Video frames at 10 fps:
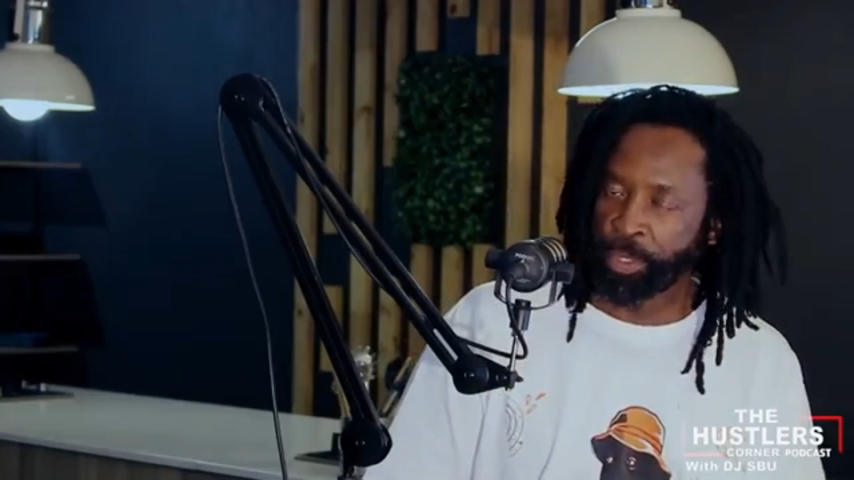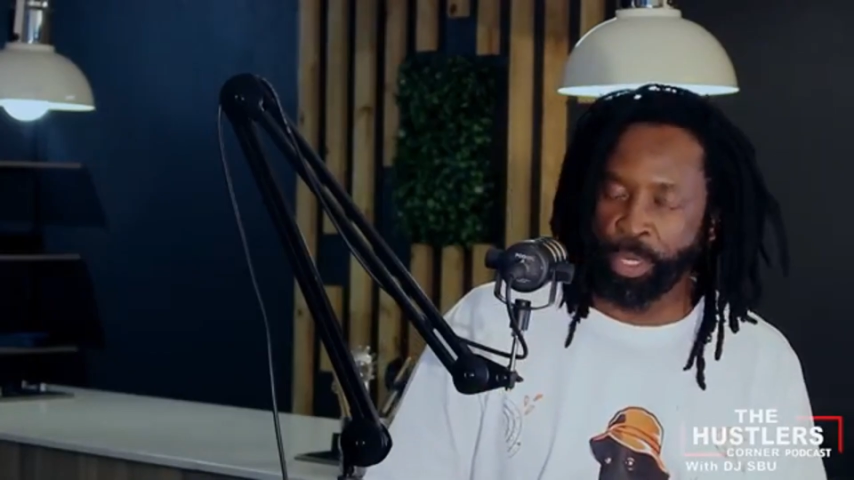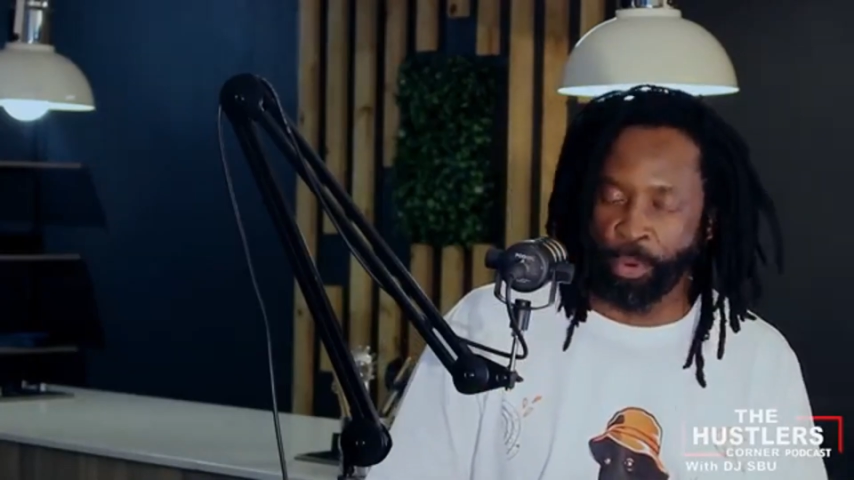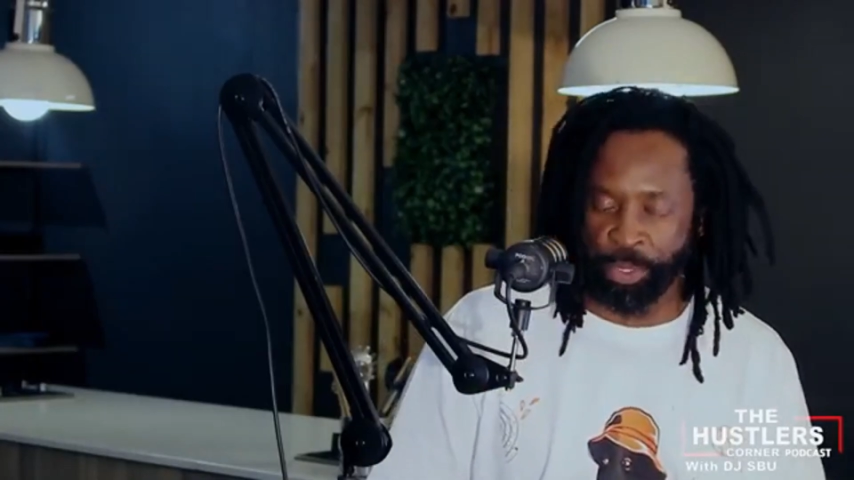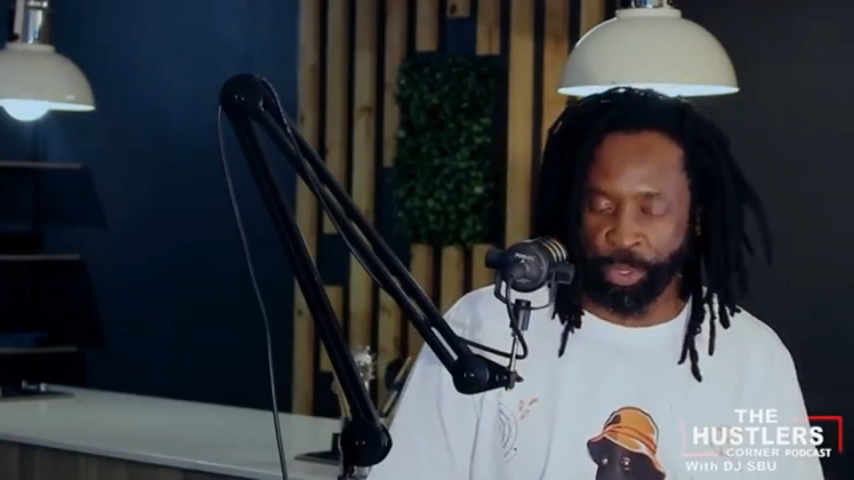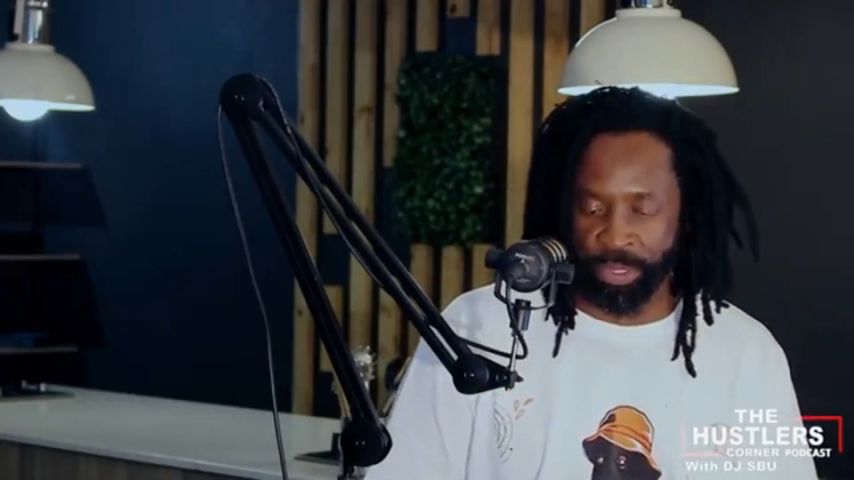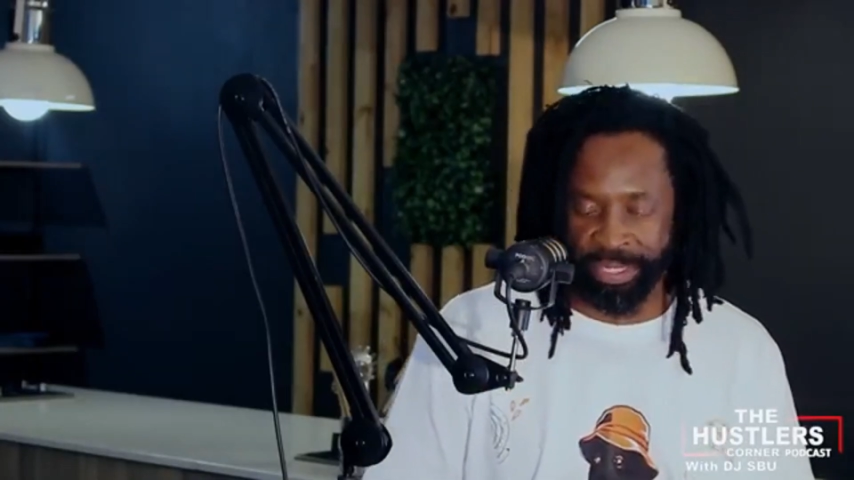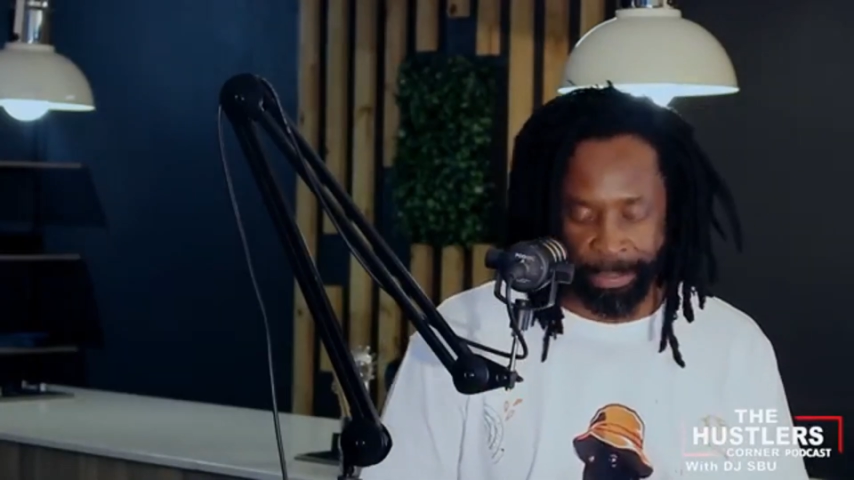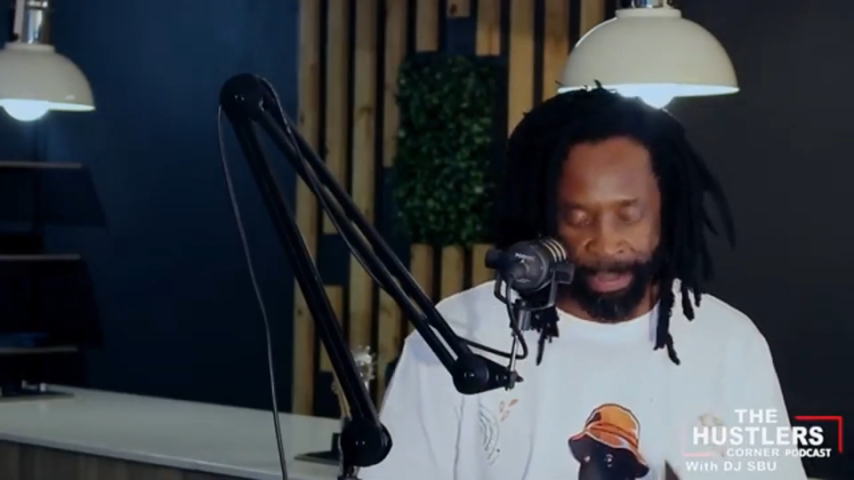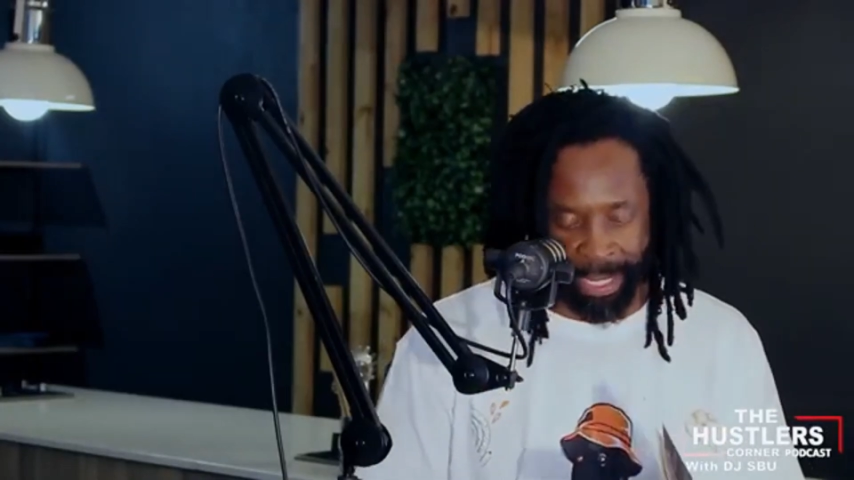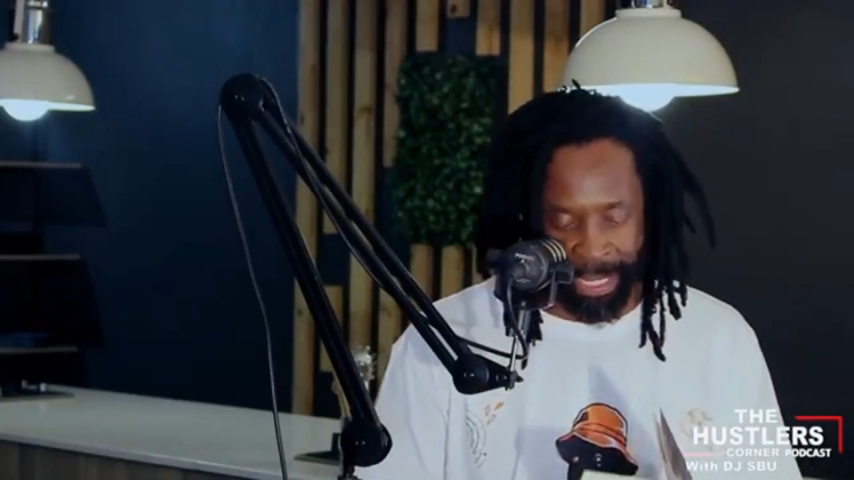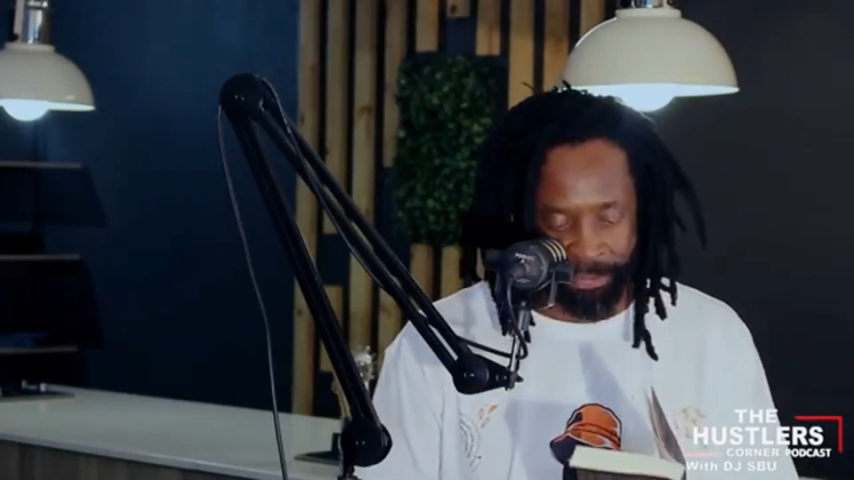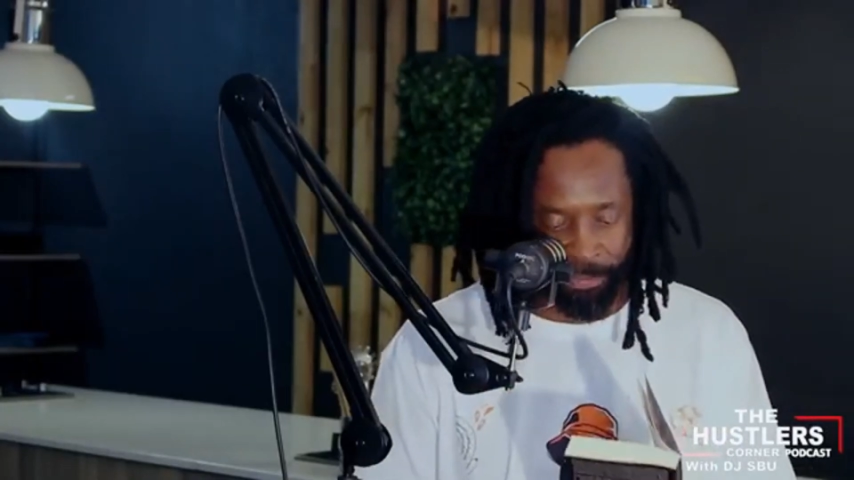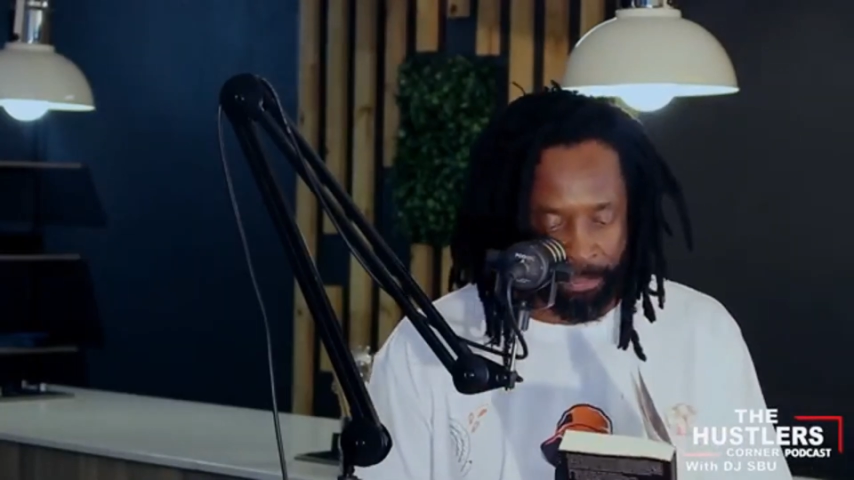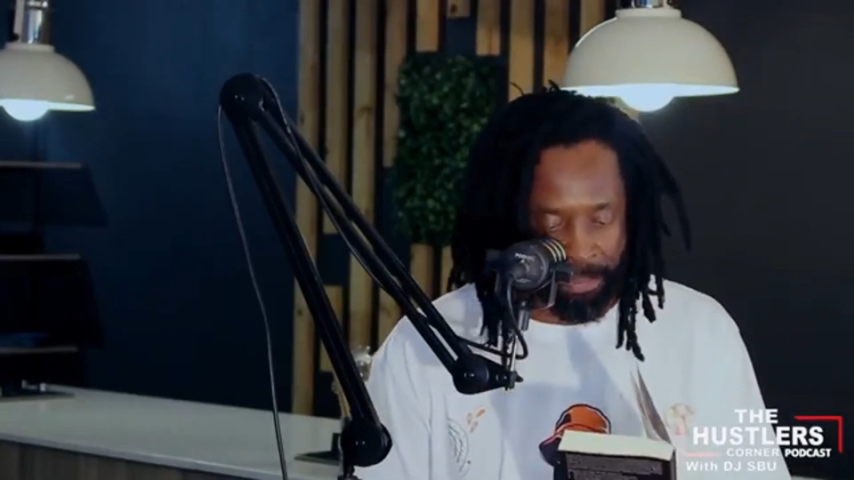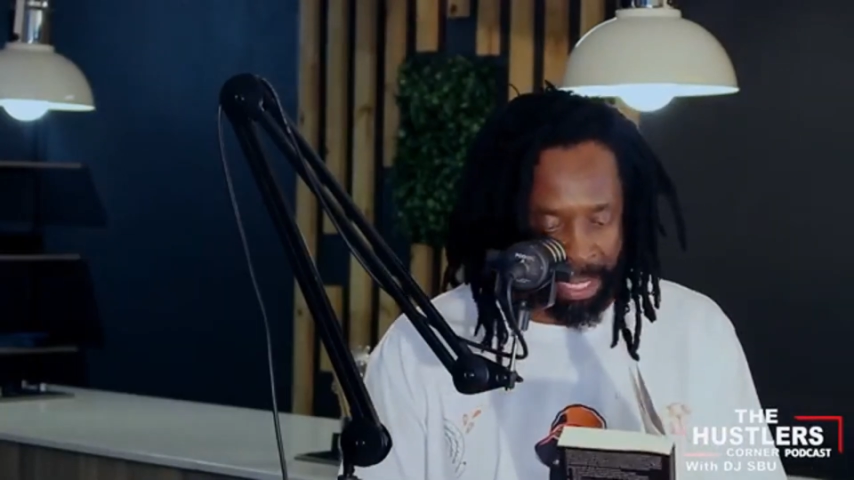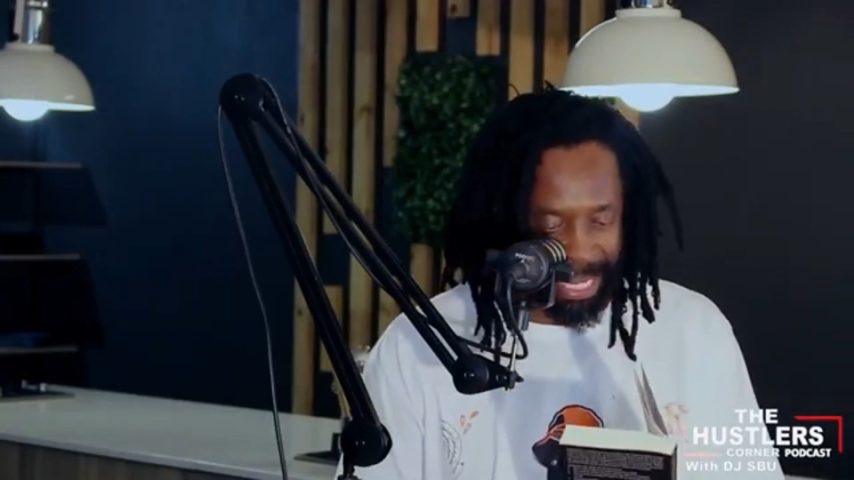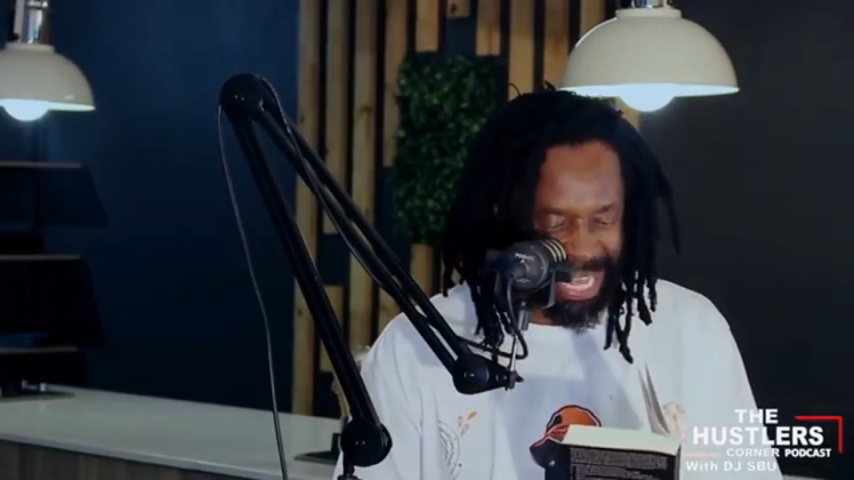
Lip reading: So I want you to summarize for me